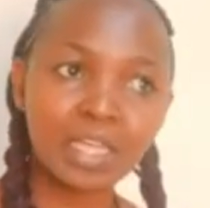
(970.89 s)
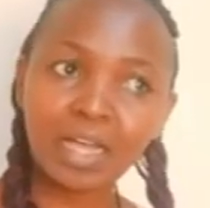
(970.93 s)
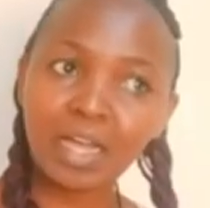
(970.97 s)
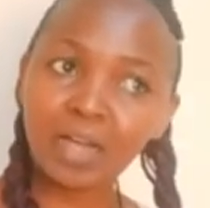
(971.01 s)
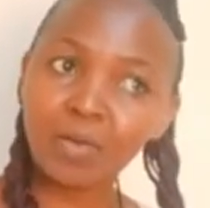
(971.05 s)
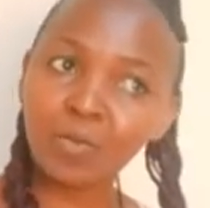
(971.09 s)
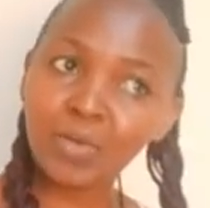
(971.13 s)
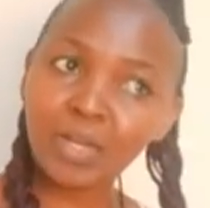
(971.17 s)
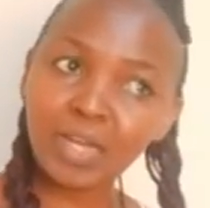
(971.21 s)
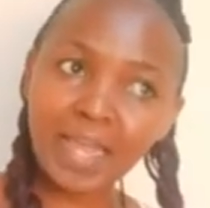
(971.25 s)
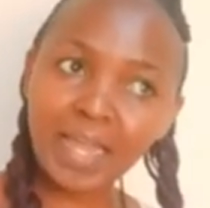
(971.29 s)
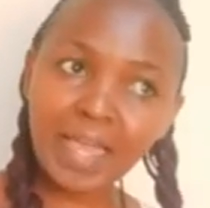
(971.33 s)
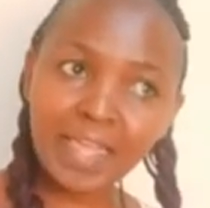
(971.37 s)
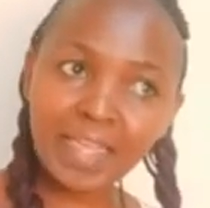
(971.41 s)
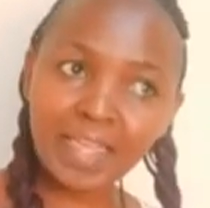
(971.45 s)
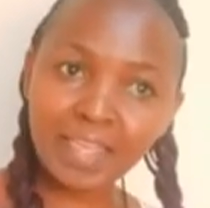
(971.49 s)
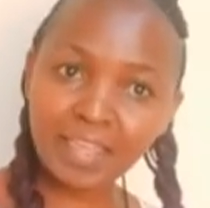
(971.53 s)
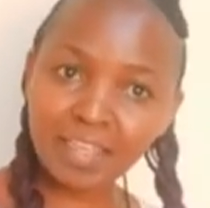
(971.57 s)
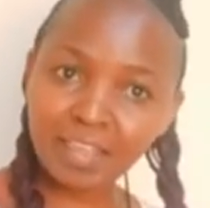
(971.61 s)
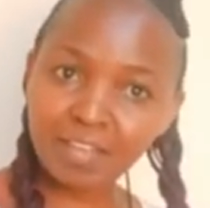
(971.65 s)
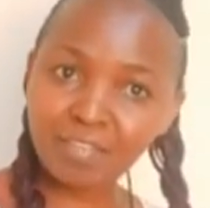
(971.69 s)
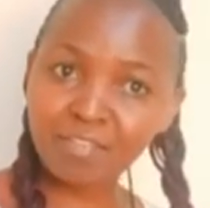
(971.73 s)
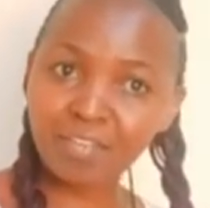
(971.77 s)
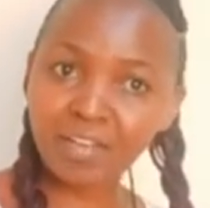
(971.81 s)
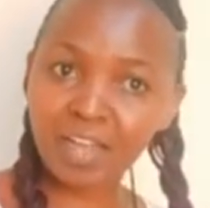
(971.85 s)
Will I
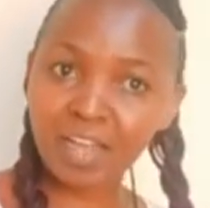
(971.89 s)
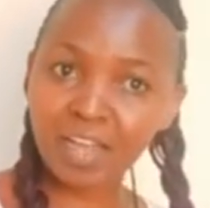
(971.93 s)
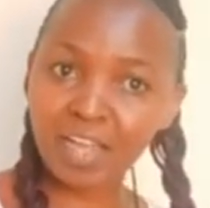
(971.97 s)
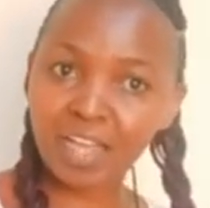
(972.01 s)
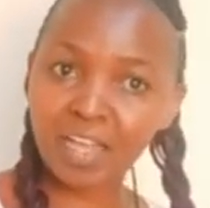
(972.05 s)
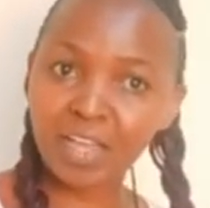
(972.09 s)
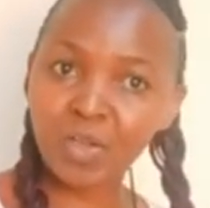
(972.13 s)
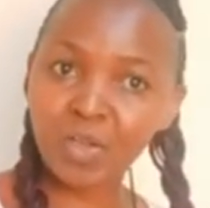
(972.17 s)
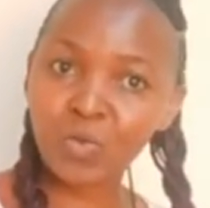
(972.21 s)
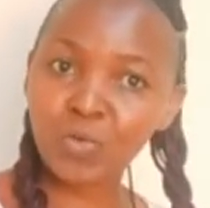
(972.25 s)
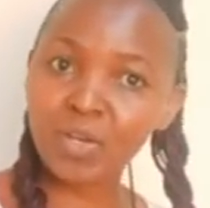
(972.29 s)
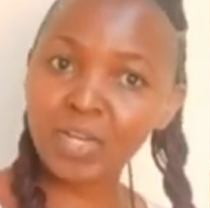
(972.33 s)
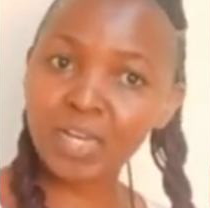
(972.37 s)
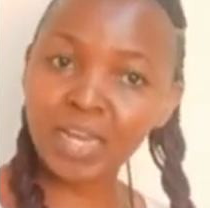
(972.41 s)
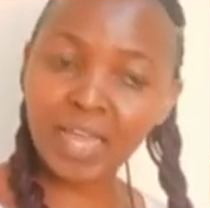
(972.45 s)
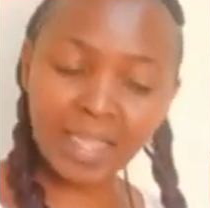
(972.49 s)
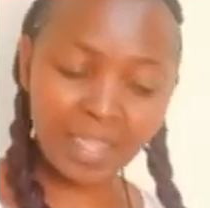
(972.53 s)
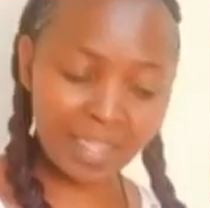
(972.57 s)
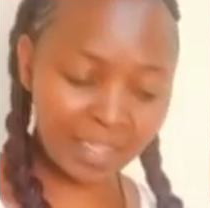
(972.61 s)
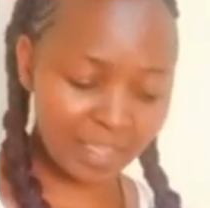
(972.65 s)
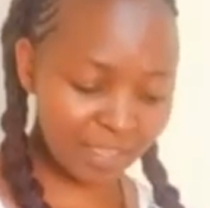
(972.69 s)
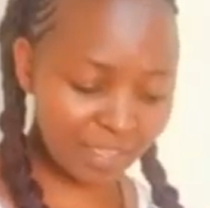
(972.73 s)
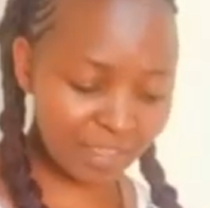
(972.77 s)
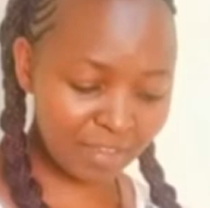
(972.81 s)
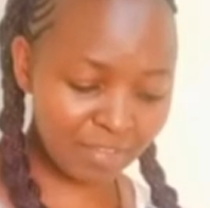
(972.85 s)
ever? Will I
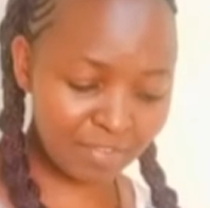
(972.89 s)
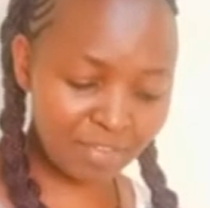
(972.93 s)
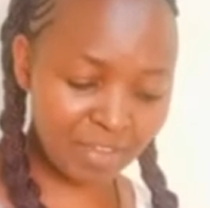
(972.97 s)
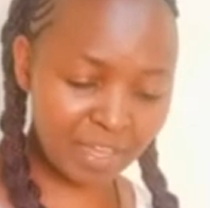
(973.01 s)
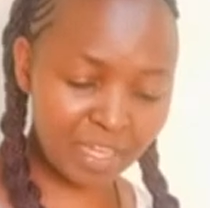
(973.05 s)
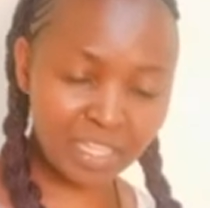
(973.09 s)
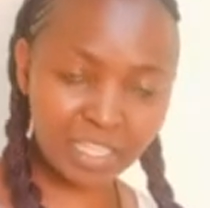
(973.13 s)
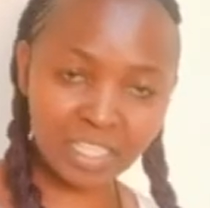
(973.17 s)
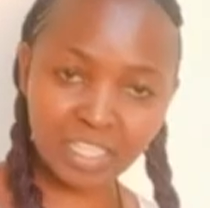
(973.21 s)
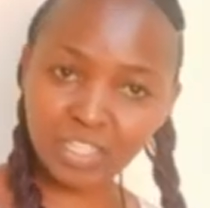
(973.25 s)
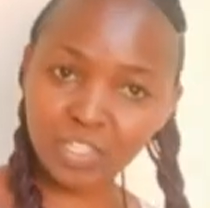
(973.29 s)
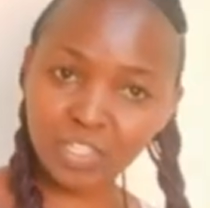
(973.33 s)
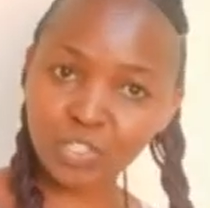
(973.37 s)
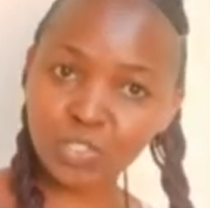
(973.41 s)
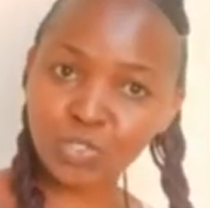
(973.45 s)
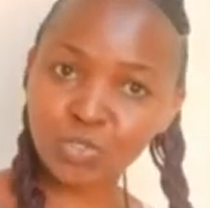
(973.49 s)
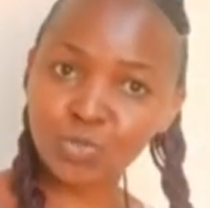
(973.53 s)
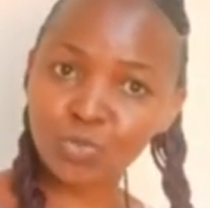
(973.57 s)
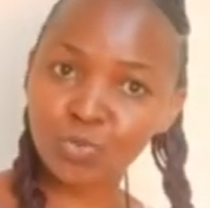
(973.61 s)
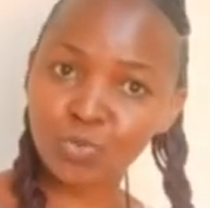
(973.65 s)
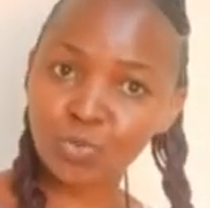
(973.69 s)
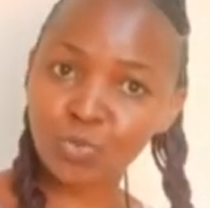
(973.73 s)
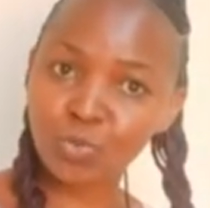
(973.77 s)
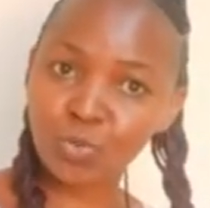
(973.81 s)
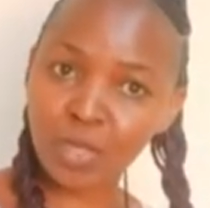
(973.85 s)
ever get to
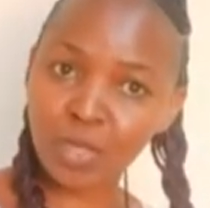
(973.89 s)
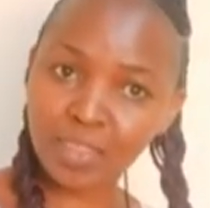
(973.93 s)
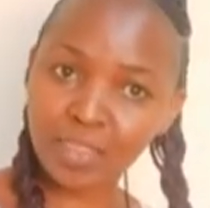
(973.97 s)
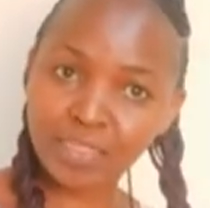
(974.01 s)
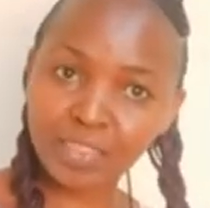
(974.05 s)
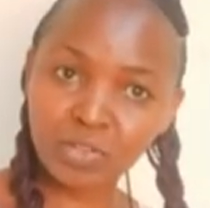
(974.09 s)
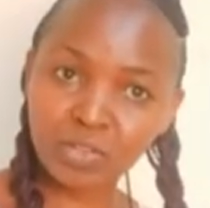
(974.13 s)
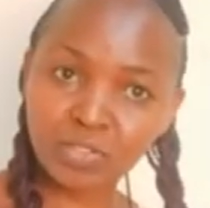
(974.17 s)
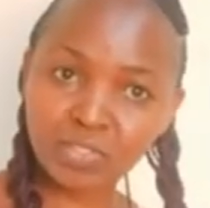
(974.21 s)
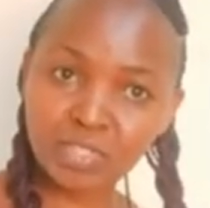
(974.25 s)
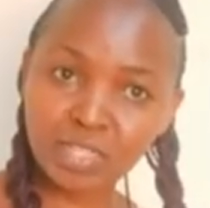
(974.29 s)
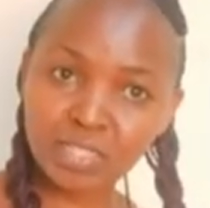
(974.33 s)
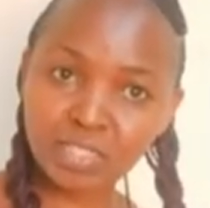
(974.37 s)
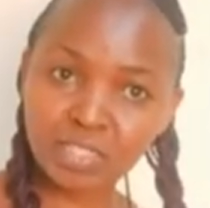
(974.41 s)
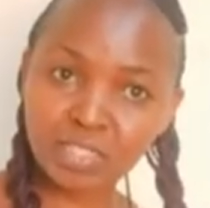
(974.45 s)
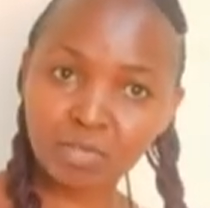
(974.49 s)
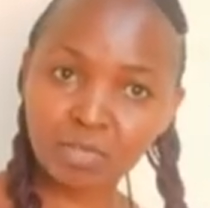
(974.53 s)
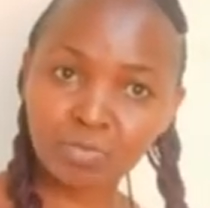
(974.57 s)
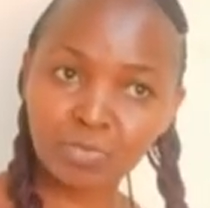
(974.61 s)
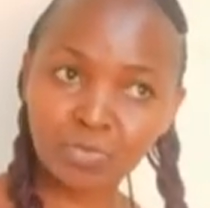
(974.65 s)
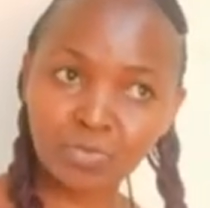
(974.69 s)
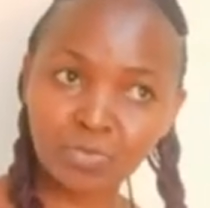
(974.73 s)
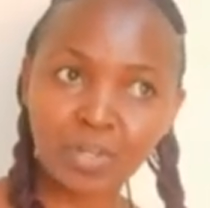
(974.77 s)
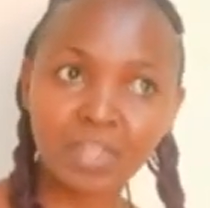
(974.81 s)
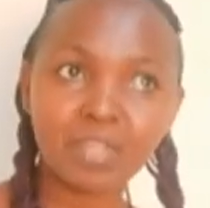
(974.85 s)
1,000
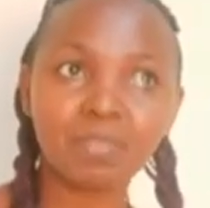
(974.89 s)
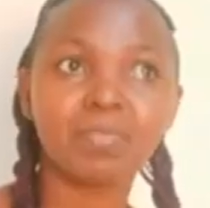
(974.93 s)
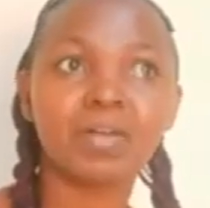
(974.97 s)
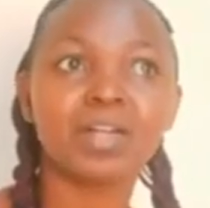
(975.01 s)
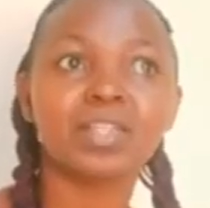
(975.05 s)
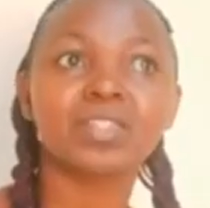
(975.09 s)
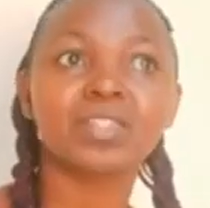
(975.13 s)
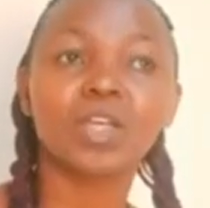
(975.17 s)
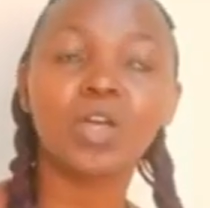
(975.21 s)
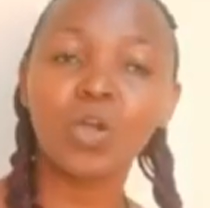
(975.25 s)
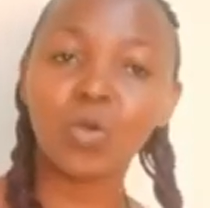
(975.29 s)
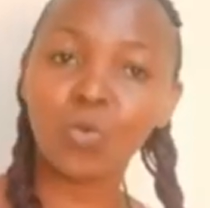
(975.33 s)
subscribers?